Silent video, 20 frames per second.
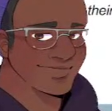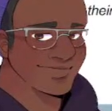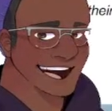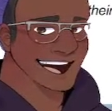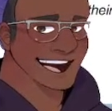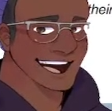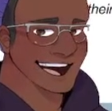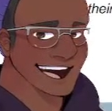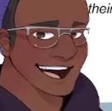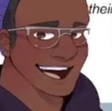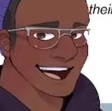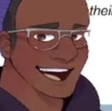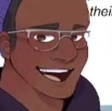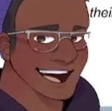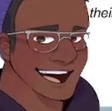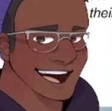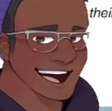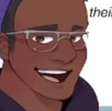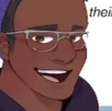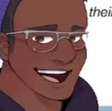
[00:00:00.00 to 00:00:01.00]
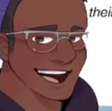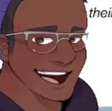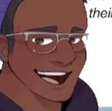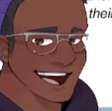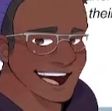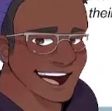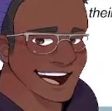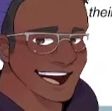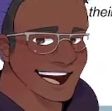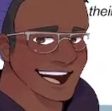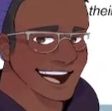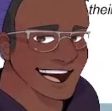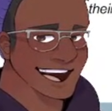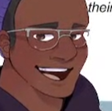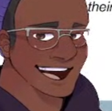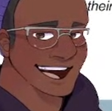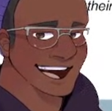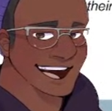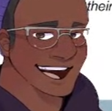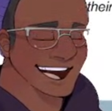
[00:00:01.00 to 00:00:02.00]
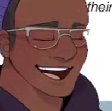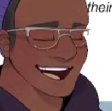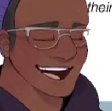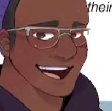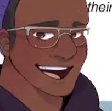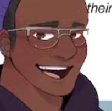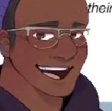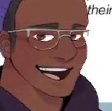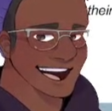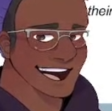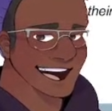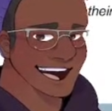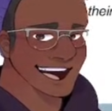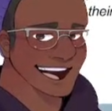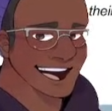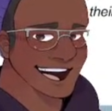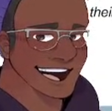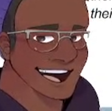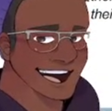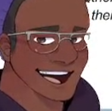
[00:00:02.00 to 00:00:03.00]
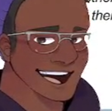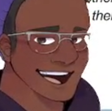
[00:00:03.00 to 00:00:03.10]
Like, forgetting the way it already fucks creators' lives over,